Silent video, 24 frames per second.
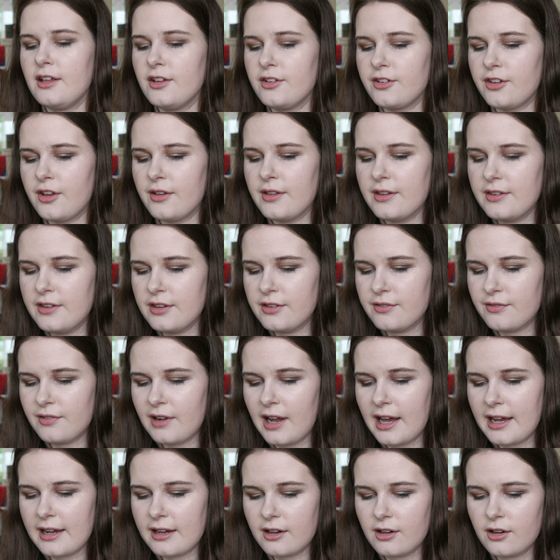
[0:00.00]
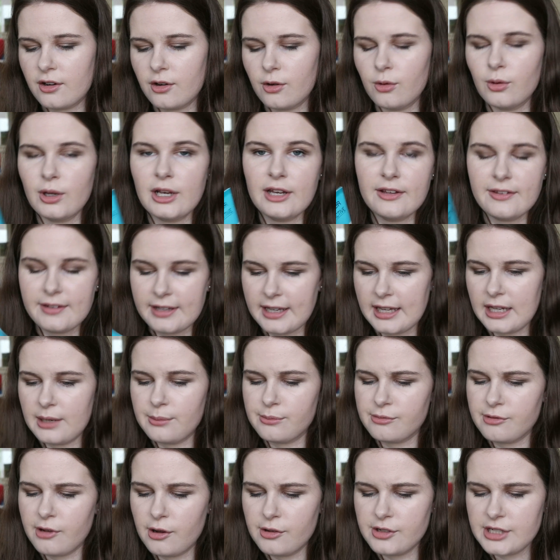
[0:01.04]
So this is for like oily skin
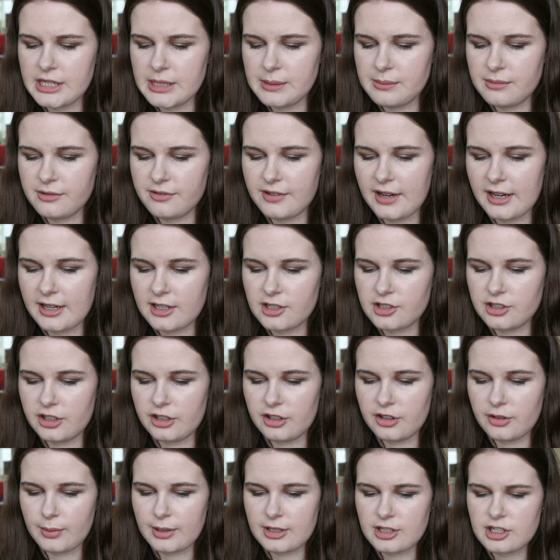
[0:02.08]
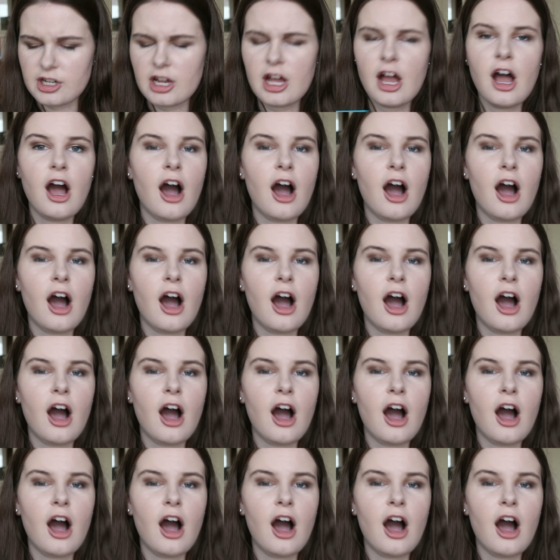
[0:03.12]
prone to imperfections, which